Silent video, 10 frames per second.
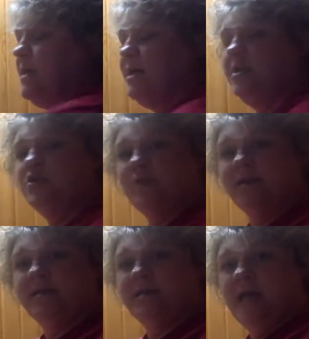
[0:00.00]
cut it
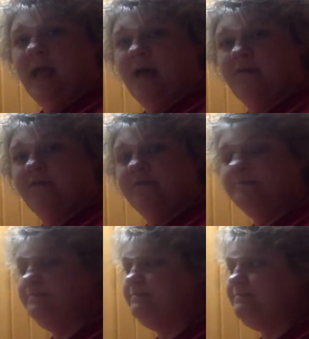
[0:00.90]
directly in half?
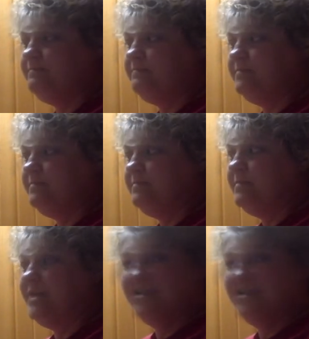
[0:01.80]
It